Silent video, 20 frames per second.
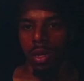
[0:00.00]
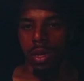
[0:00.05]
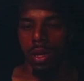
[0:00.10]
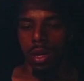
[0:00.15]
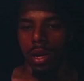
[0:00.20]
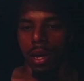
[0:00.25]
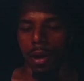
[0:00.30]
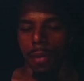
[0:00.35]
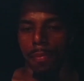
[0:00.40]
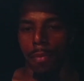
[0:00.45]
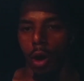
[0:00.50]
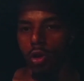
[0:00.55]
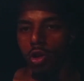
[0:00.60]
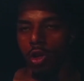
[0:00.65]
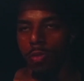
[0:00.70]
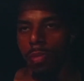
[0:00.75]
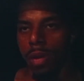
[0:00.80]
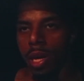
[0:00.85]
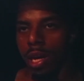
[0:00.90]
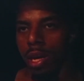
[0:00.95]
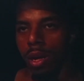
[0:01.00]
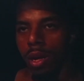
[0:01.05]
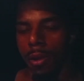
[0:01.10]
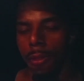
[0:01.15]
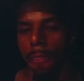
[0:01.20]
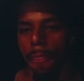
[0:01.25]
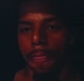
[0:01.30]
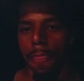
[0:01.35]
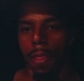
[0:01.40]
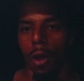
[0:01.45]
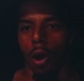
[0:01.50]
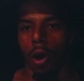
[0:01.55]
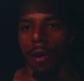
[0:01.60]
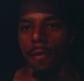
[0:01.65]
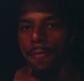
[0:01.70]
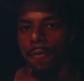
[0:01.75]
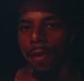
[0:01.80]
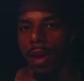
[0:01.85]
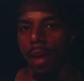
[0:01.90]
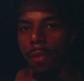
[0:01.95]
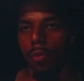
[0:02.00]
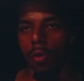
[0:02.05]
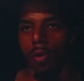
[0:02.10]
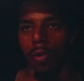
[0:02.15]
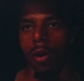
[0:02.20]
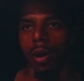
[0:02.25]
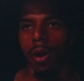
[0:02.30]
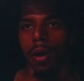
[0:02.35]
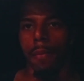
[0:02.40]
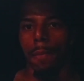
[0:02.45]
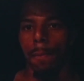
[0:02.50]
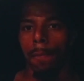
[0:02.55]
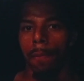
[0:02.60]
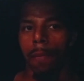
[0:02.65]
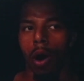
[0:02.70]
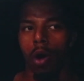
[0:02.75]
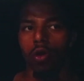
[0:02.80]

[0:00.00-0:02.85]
Most men are feeble. Most